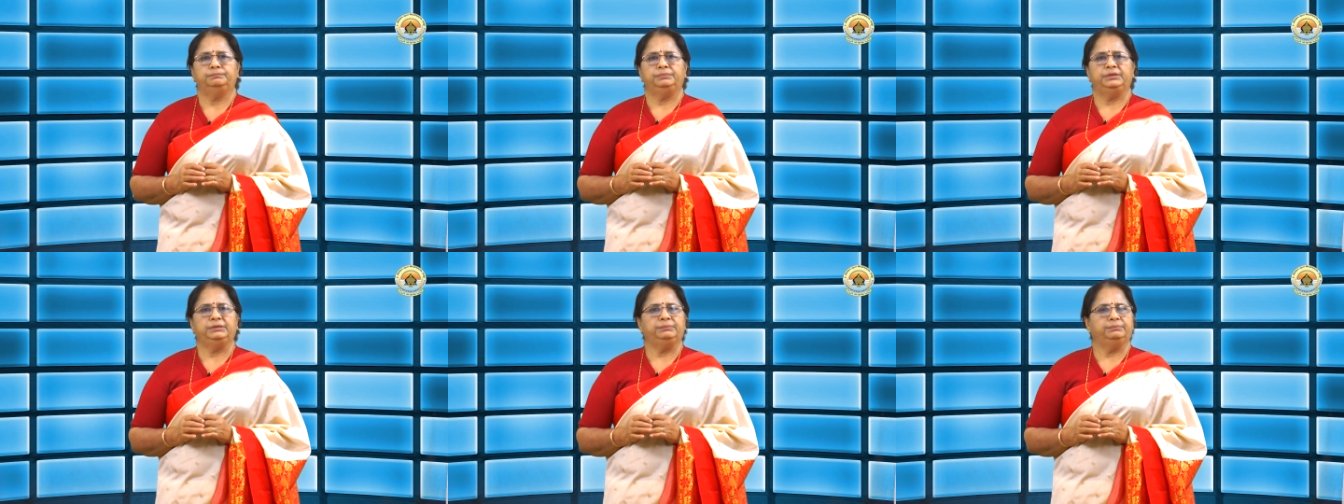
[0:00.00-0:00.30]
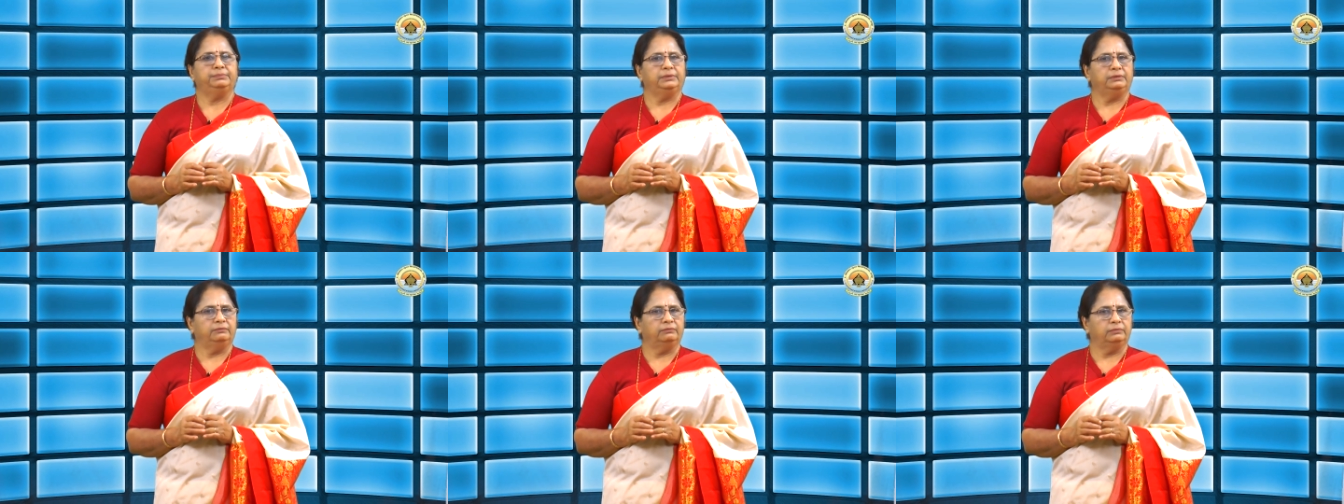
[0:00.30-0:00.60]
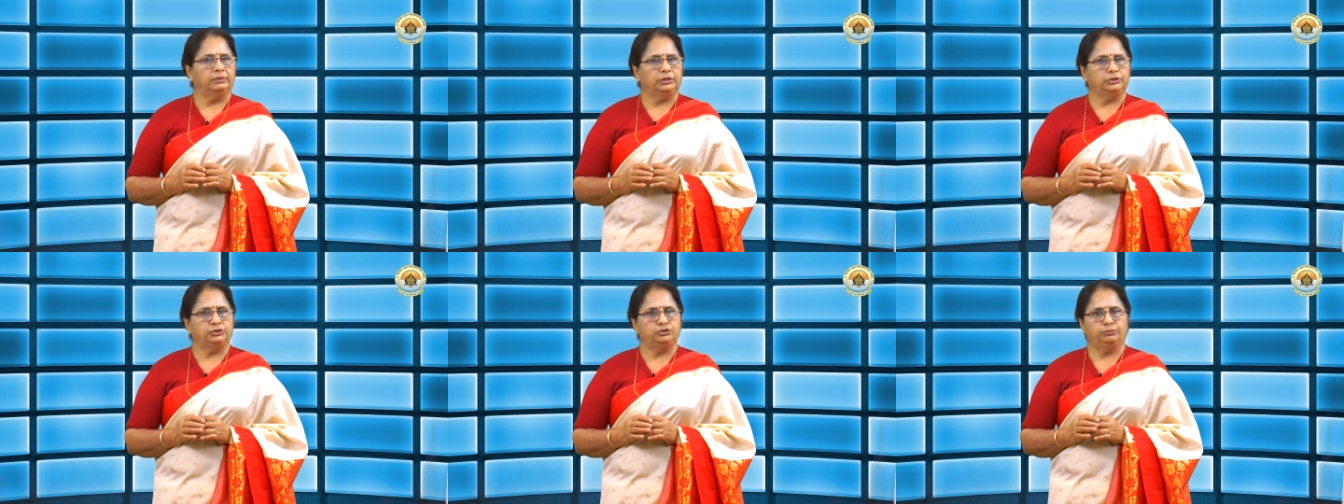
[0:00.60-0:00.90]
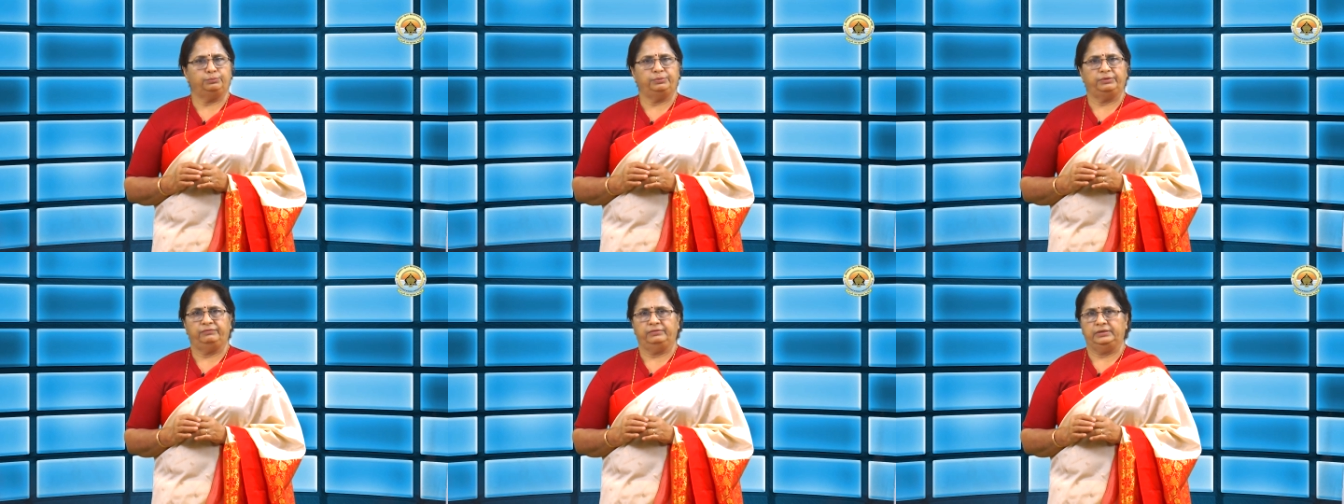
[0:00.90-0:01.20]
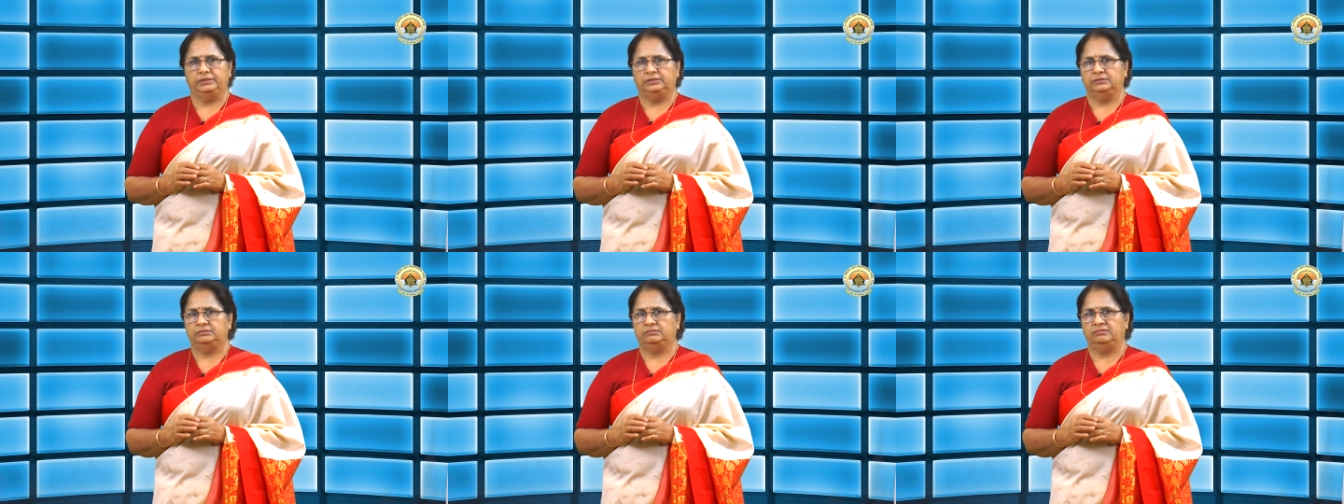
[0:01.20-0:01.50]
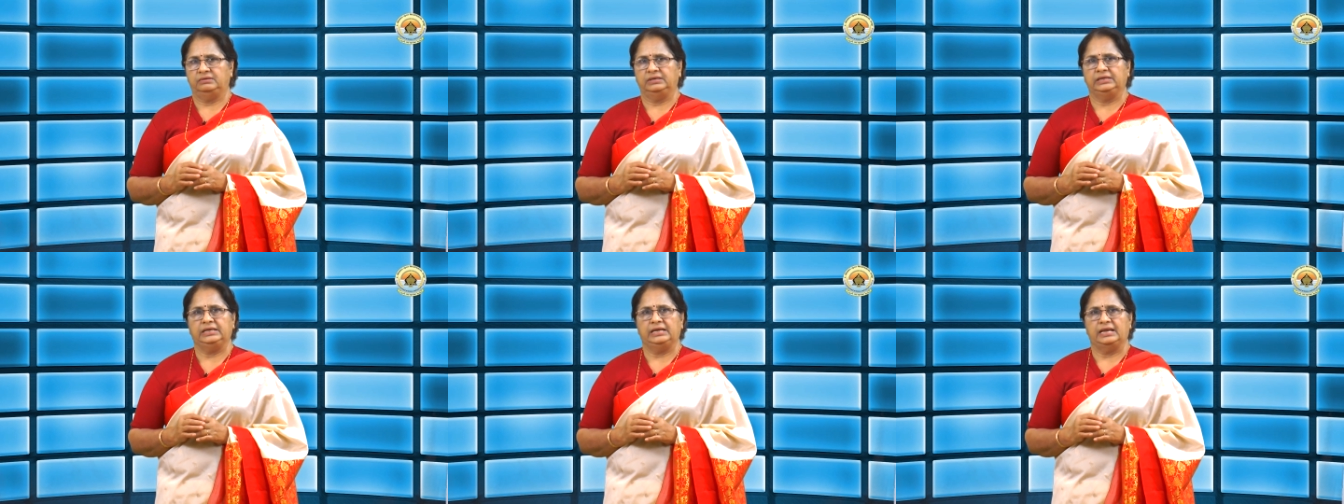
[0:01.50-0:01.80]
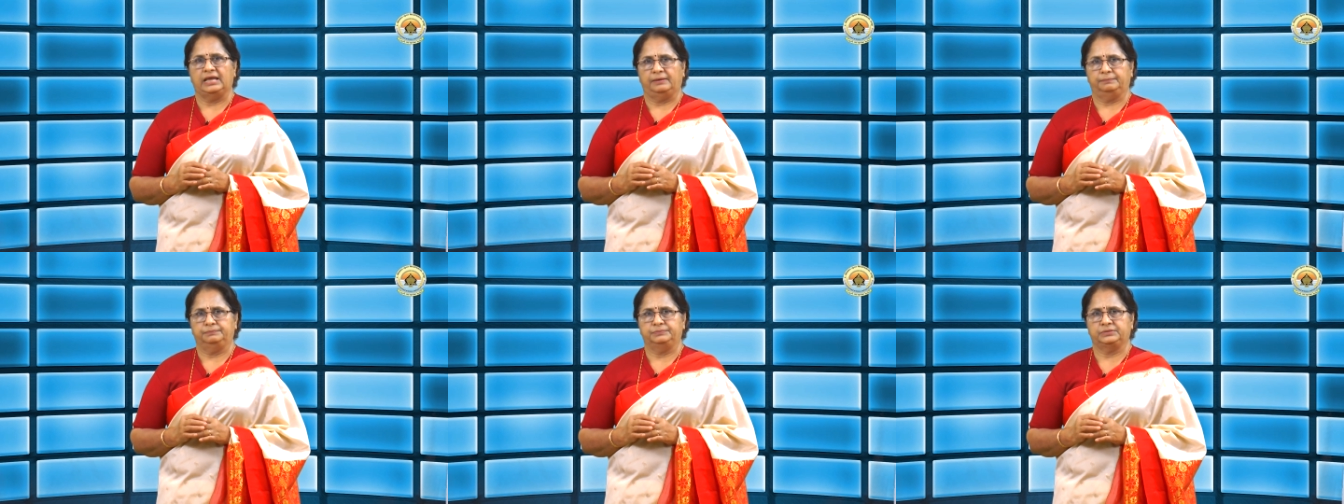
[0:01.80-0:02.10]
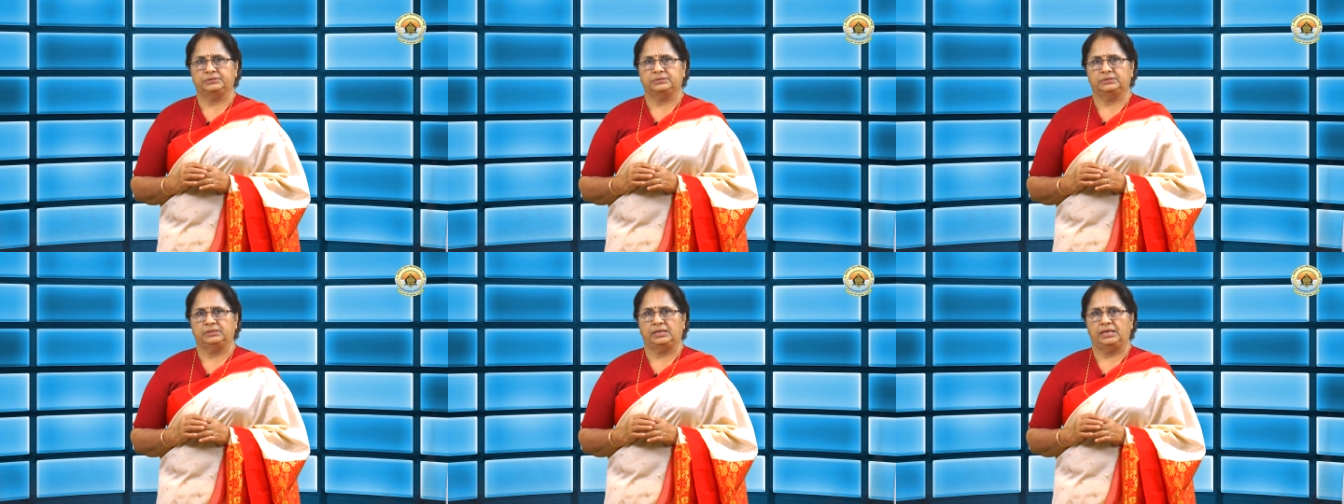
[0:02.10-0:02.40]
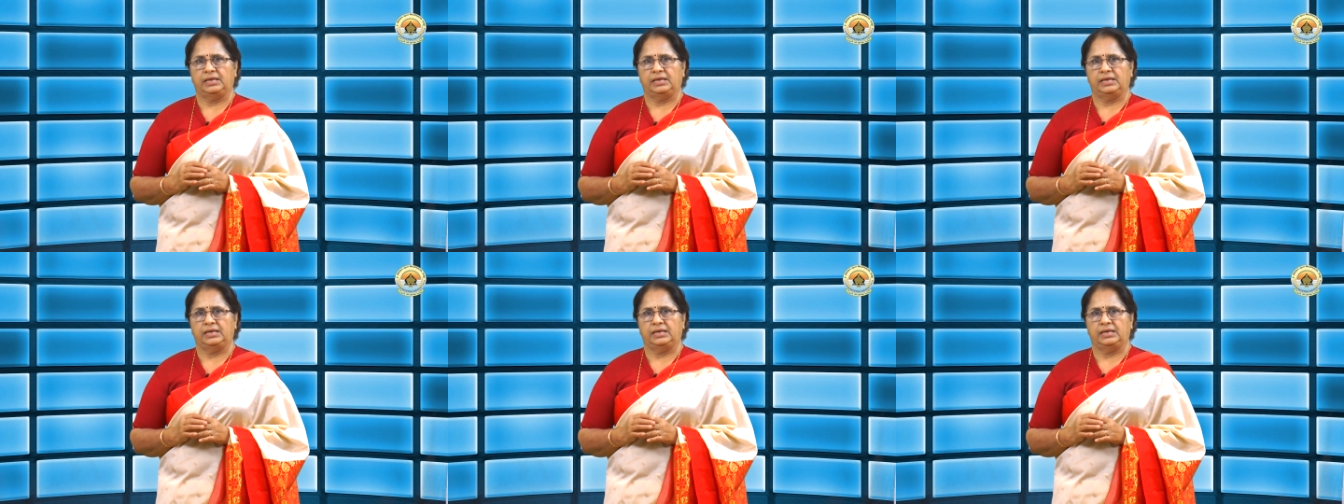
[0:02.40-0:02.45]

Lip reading: people work to prevent relapse